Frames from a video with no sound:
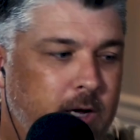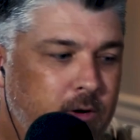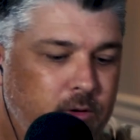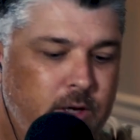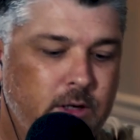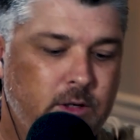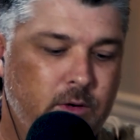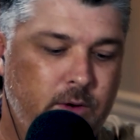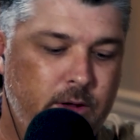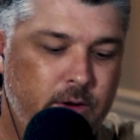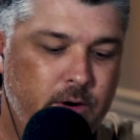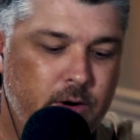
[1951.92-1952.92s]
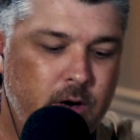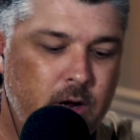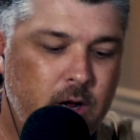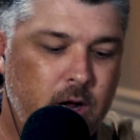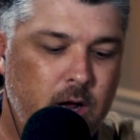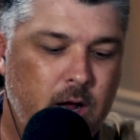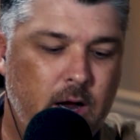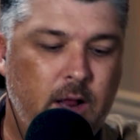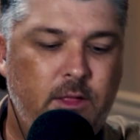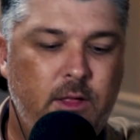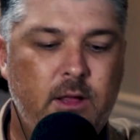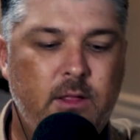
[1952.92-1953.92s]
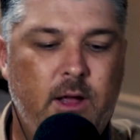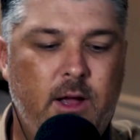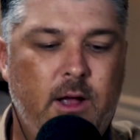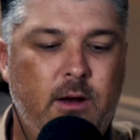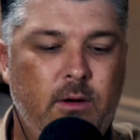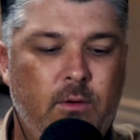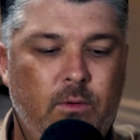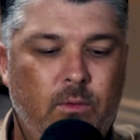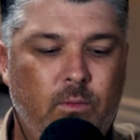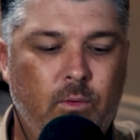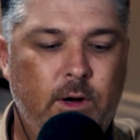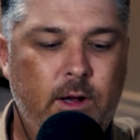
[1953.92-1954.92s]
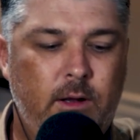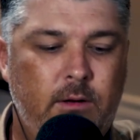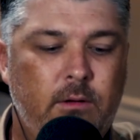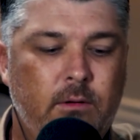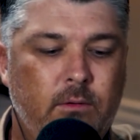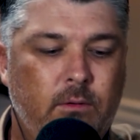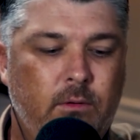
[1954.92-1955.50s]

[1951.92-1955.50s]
I don't think so either. And I think that when